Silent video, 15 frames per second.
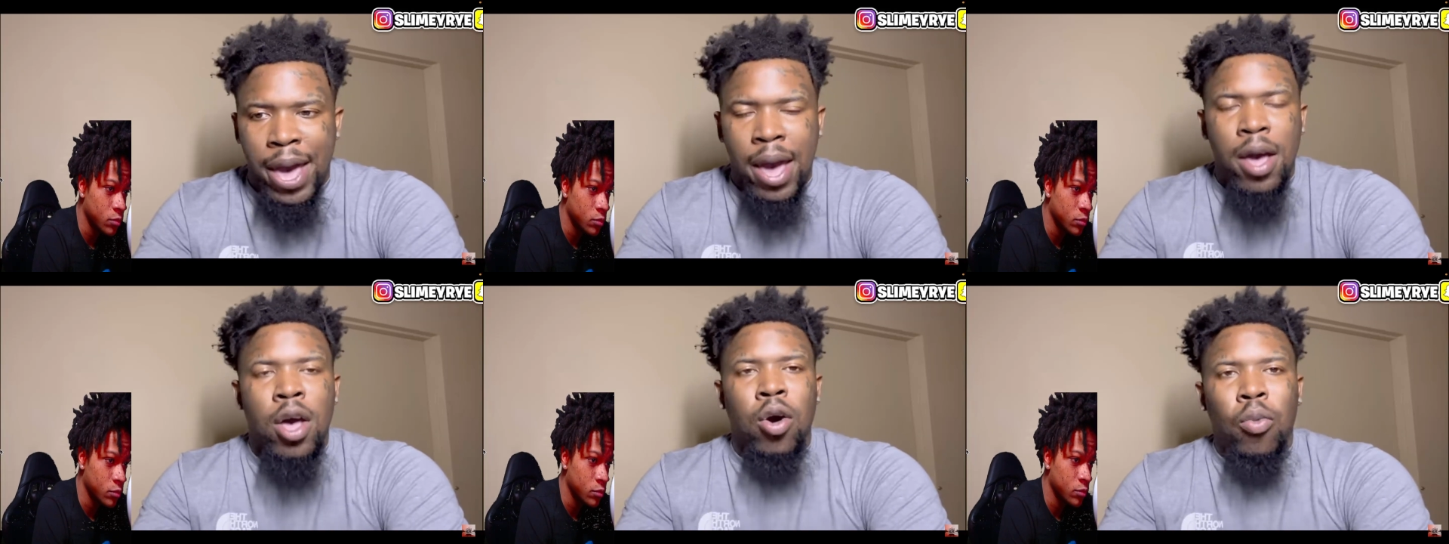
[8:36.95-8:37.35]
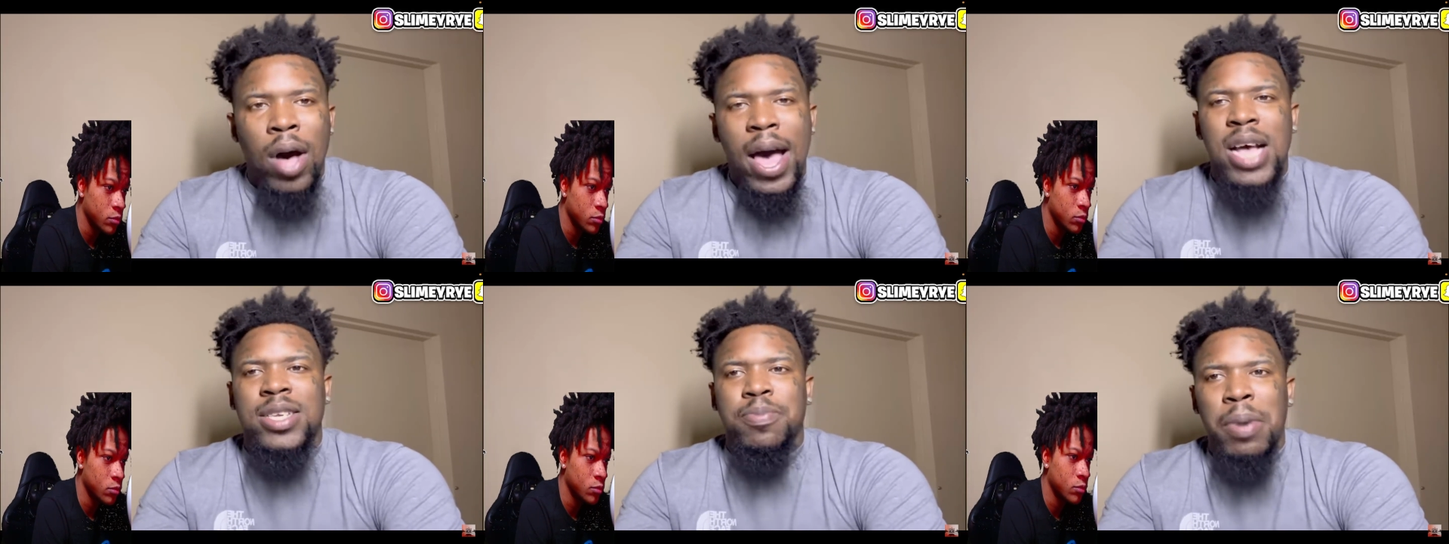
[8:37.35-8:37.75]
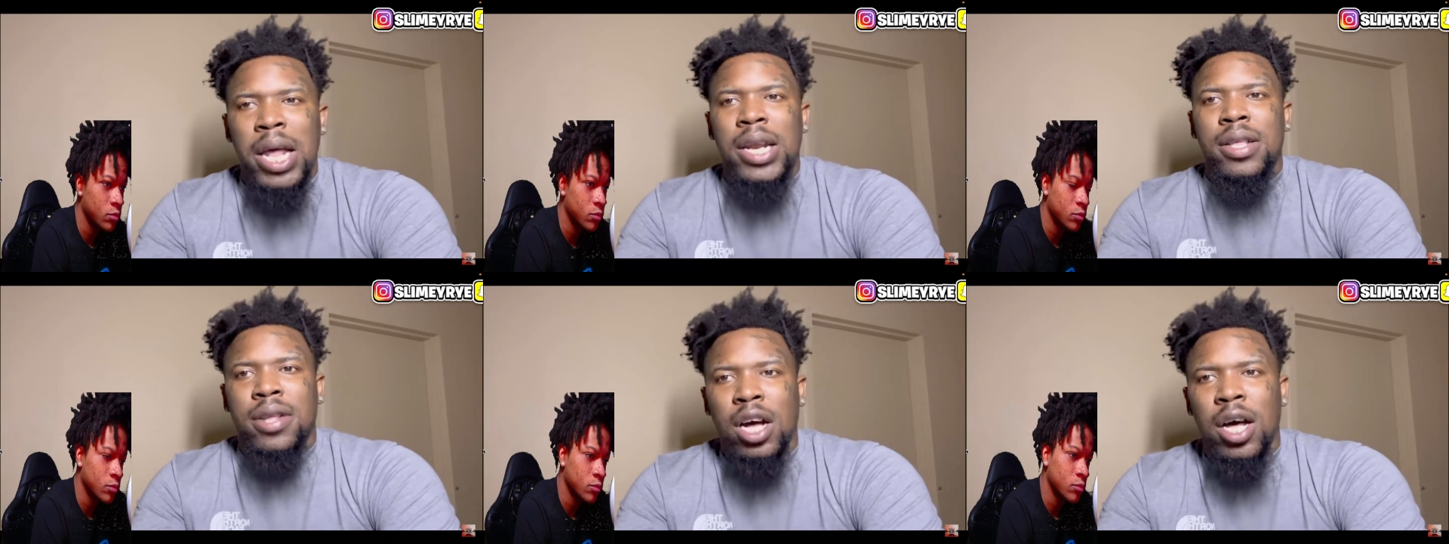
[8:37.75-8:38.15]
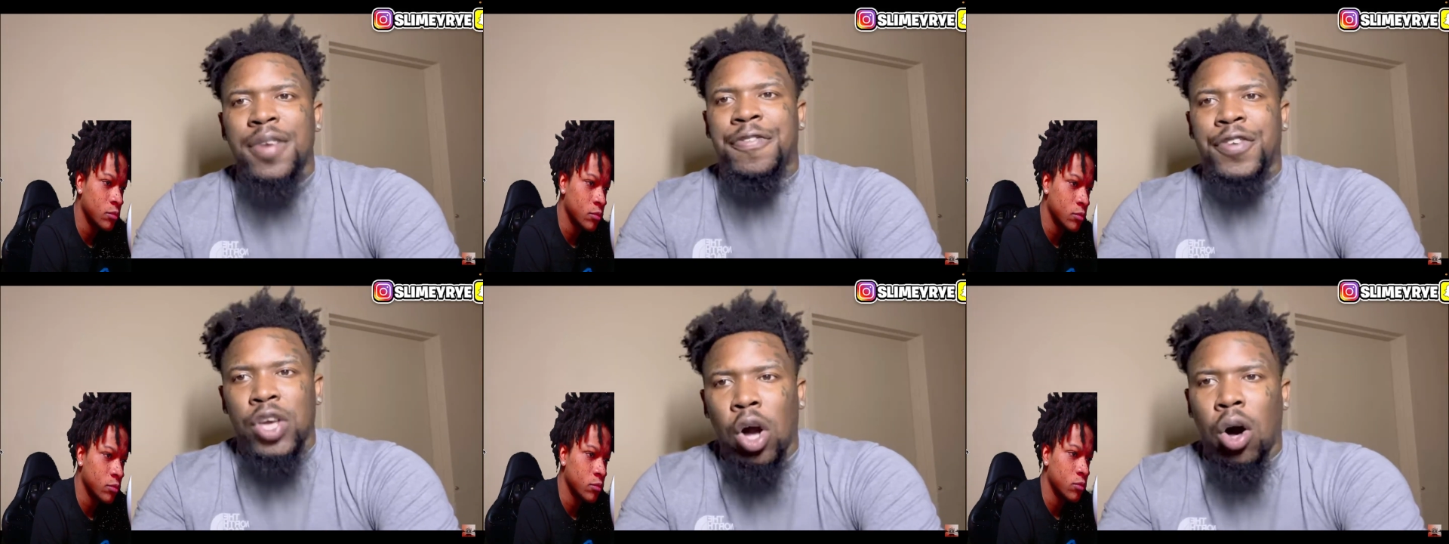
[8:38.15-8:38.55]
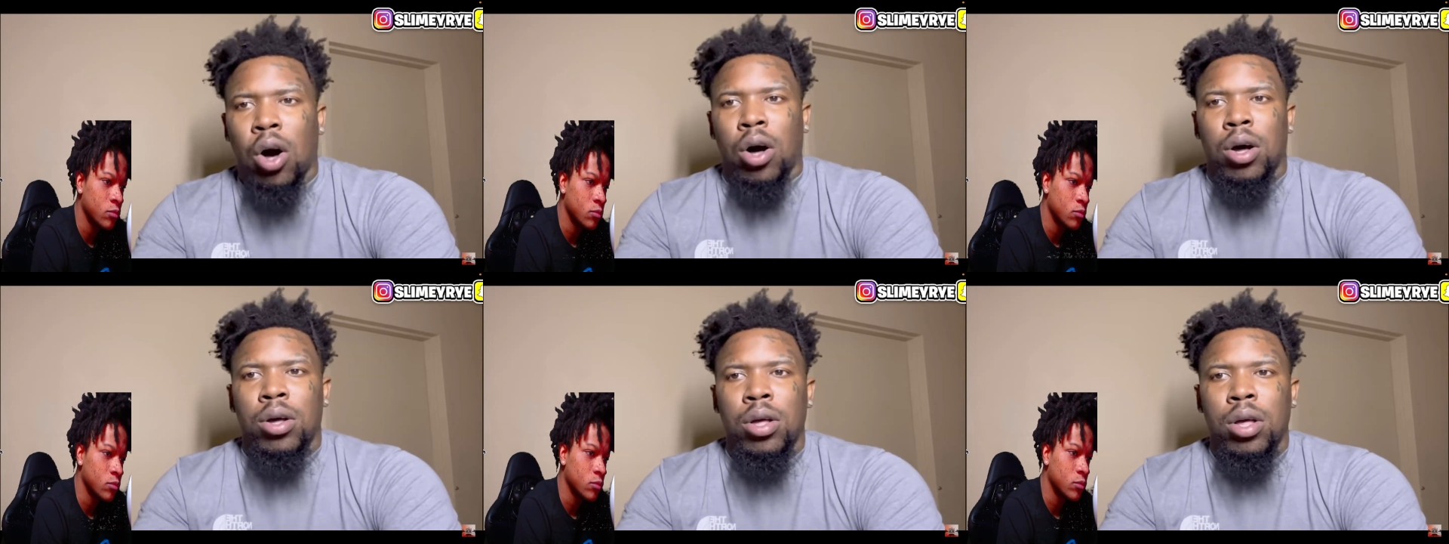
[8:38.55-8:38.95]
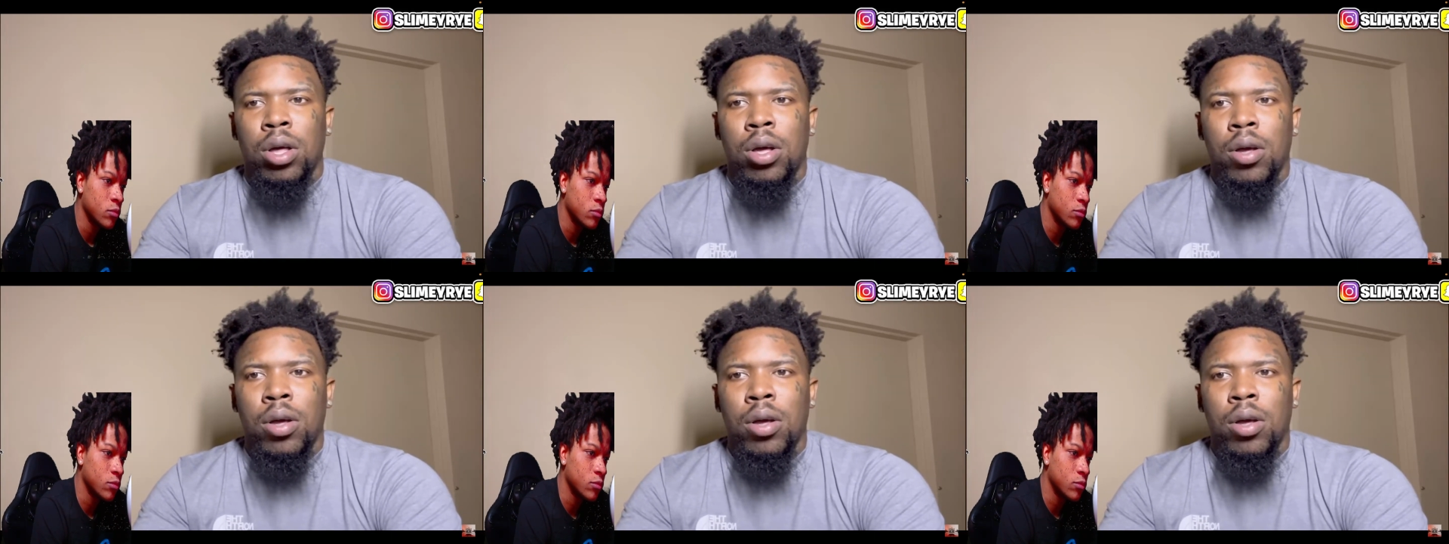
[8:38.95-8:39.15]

Speaker 1: man. What has Melly done for y'all?